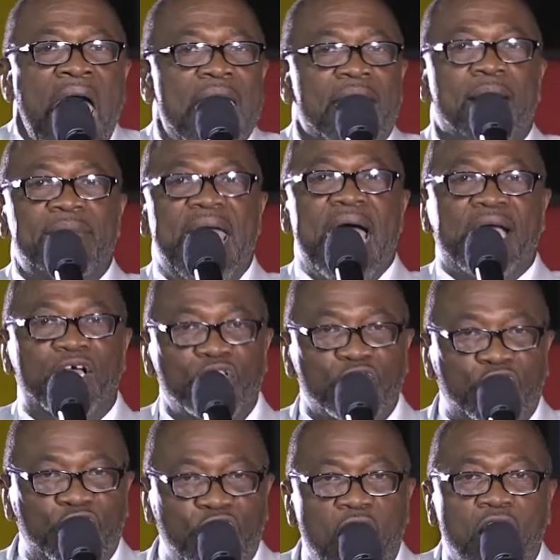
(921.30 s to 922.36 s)
and I'm not
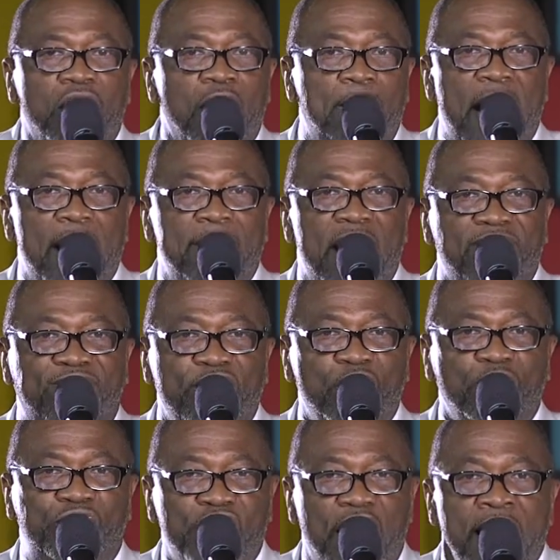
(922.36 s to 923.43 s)
concerned about my
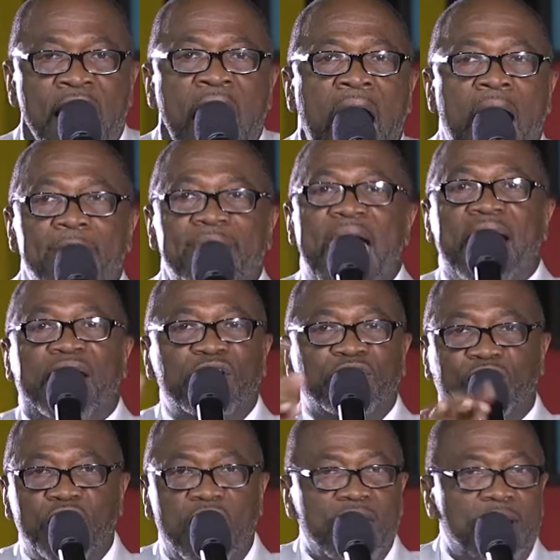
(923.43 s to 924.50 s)
future, I'm not
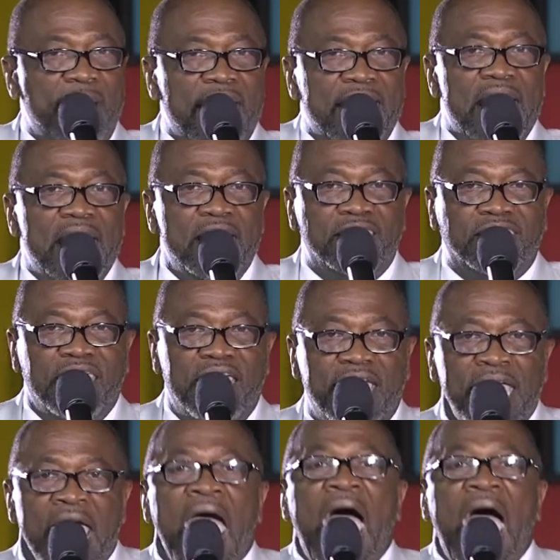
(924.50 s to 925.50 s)
concerned about anything,